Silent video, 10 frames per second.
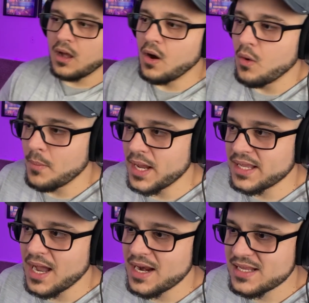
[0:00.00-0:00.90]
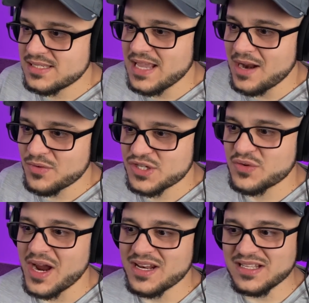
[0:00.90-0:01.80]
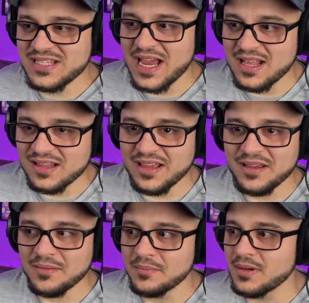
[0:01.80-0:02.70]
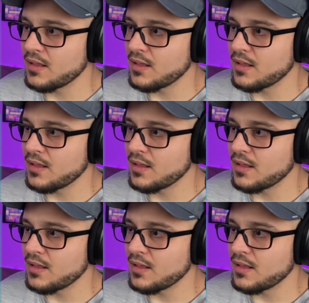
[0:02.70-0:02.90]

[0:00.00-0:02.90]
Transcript: Oh my God, his dad was trying to tell him.